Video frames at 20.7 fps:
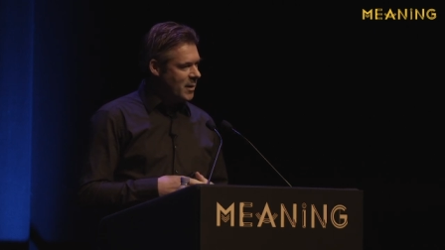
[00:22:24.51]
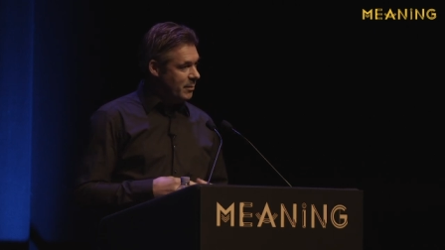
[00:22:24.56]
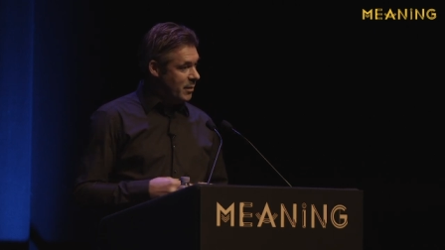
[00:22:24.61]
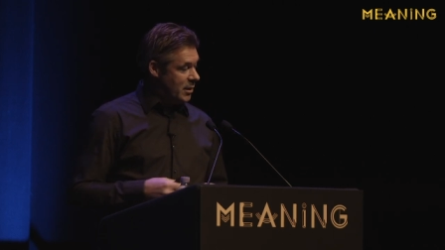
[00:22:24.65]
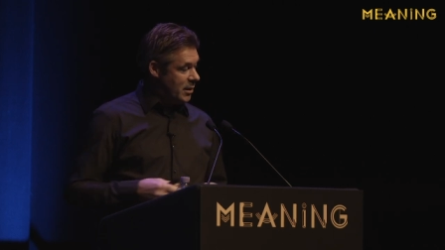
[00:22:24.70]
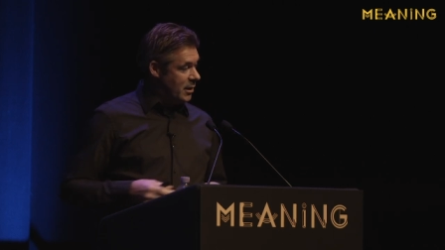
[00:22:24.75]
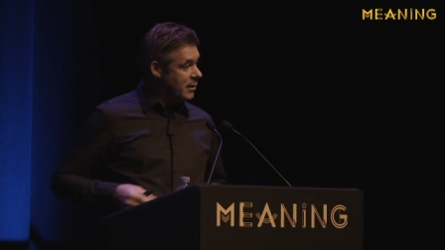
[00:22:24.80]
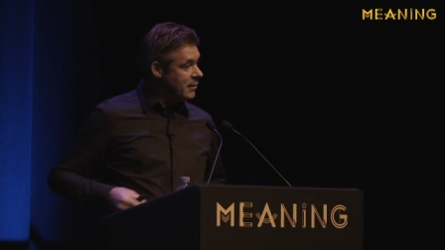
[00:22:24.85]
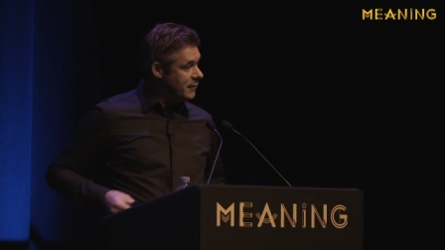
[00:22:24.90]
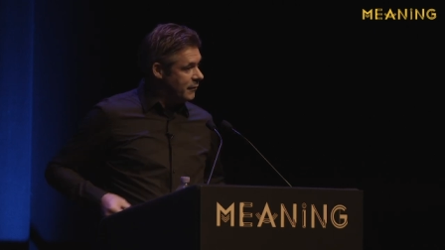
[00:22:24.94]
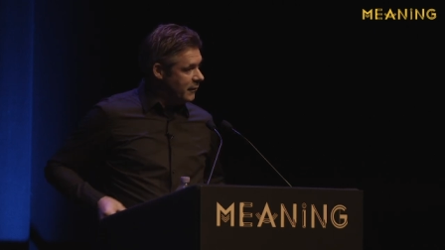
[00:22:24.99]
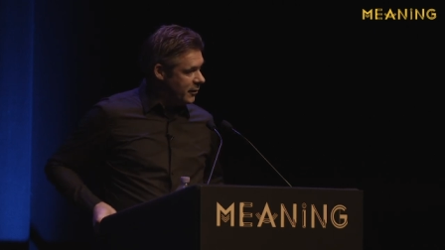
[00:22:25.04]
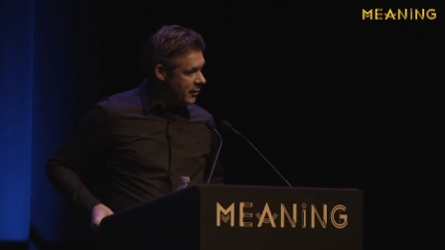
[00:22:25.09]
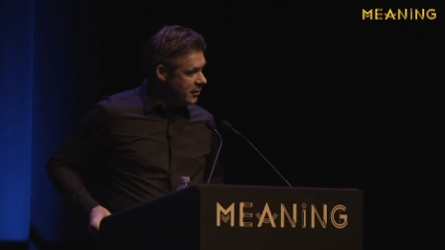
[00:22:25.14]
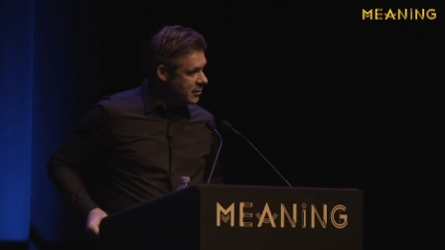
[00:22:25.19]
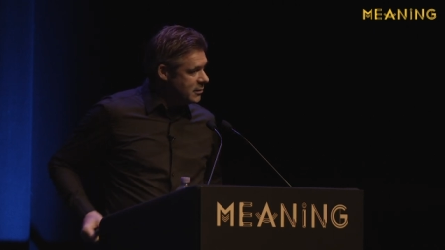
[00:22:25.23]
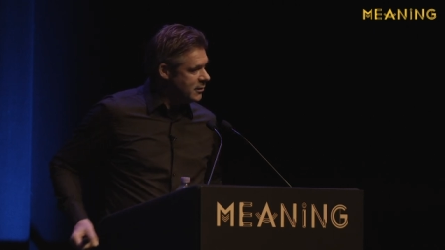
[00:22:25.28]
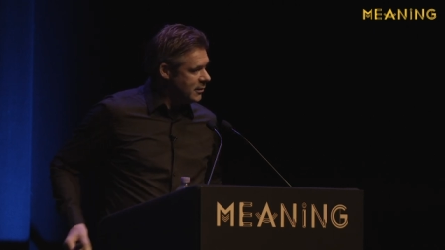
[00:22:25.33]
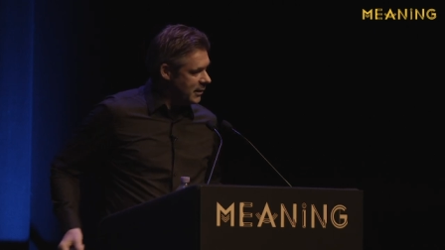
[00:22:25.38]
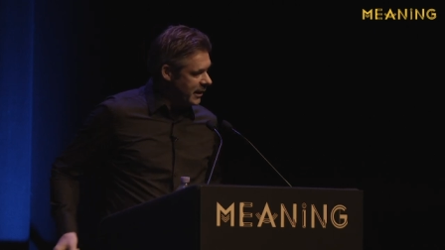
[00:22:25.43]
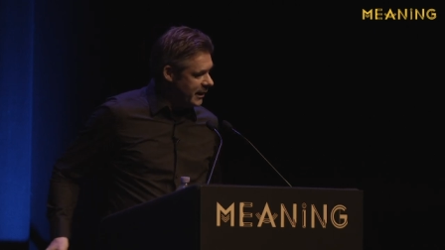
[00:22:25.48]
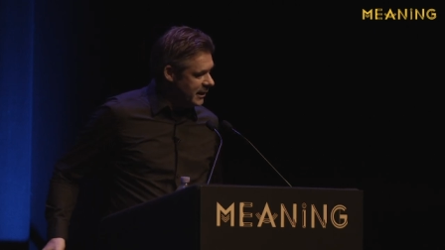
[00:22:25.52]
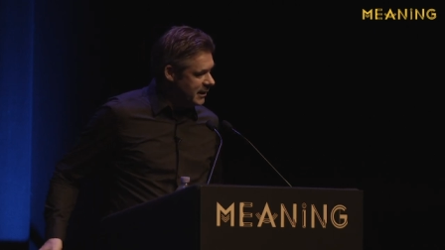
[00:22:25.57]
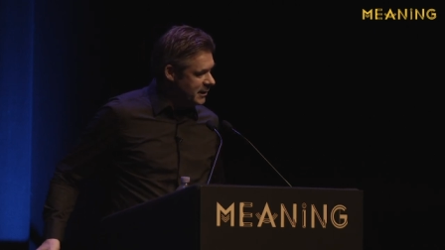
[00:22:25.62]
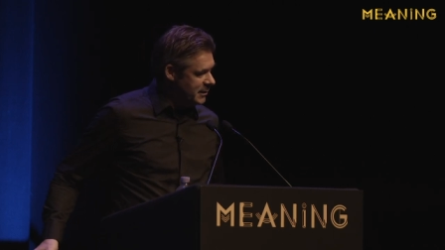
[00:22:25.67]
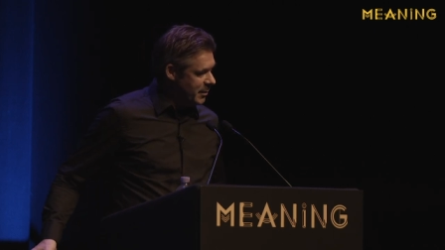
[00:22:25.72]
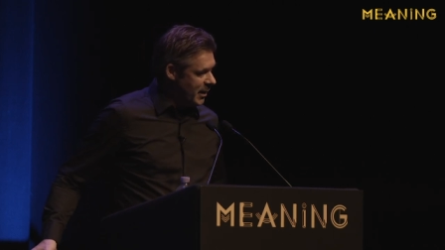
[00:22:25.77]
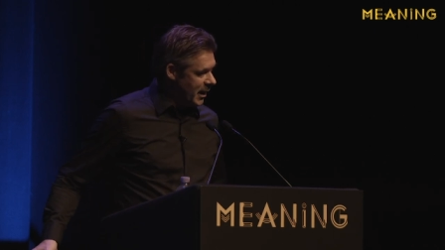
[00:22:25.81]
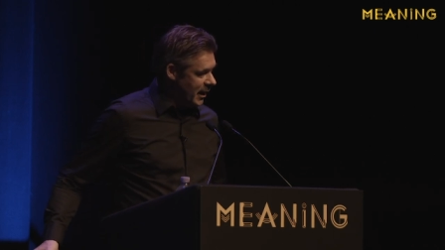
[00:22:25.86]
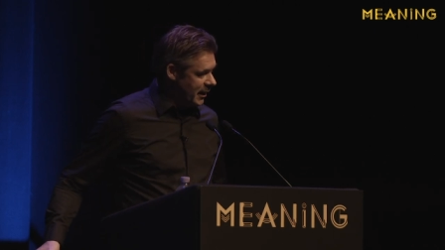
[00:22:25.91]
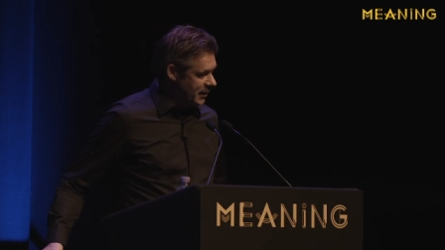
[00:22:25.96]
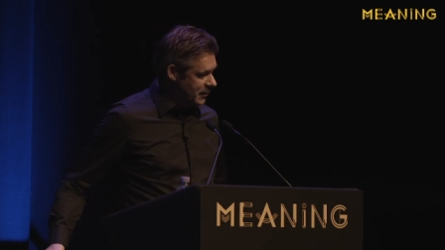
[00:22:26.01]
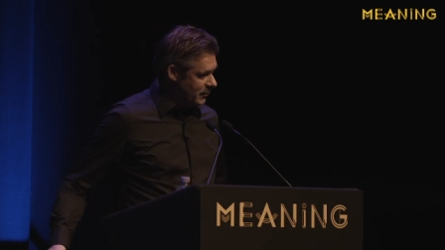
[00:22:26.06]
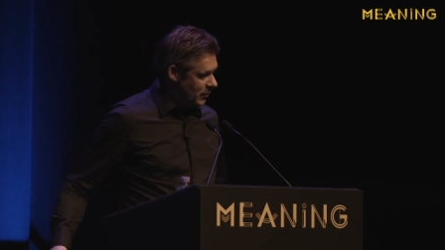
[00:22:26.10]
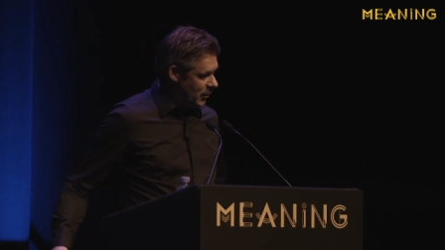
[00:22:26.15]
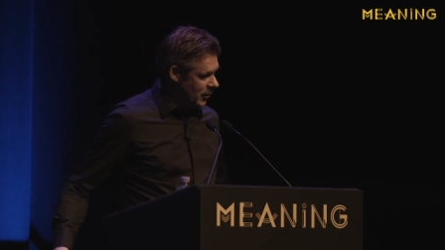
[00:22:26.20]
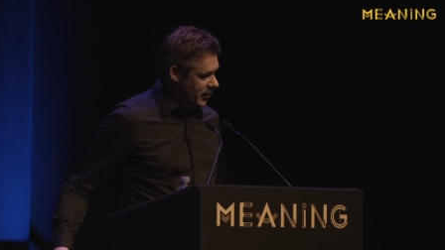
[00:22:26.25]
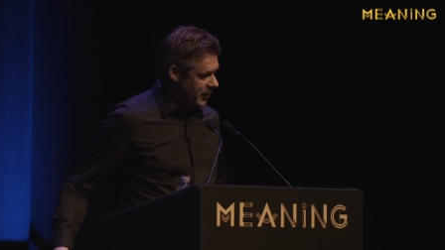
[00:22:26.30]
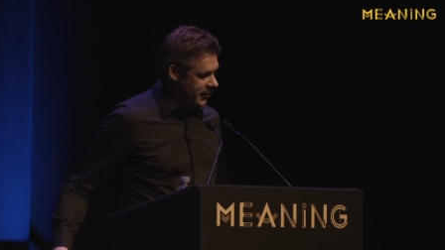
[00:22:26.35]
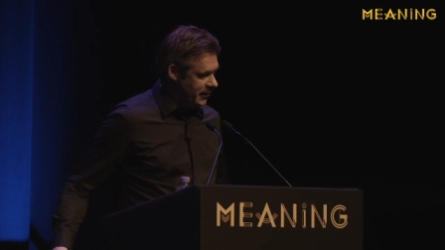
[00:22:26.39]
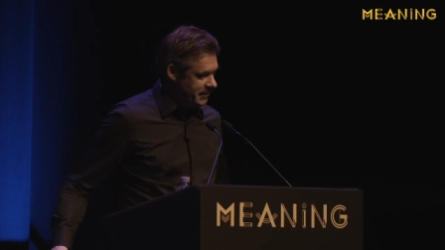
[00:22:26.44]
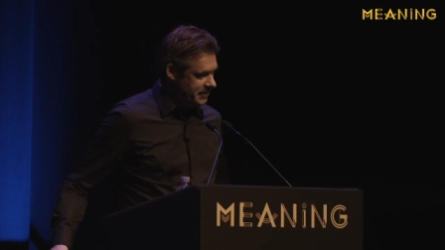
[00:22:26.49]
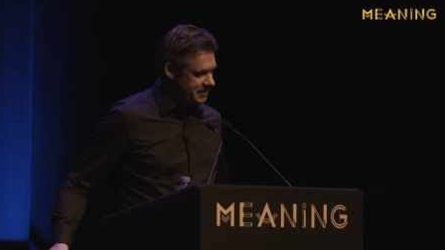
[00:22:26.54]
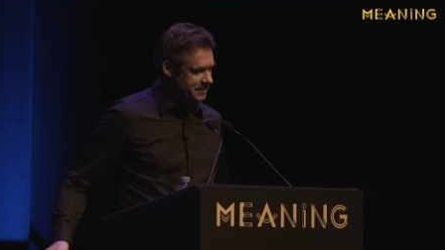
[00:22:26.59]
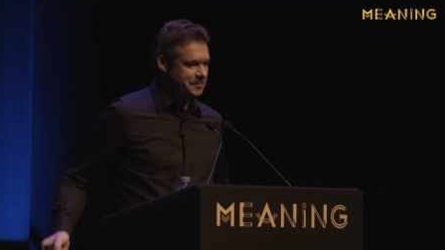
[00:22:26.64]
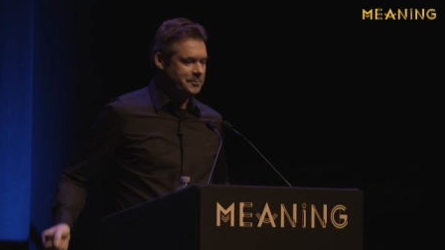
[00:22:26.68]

but not for us ladies behind the walker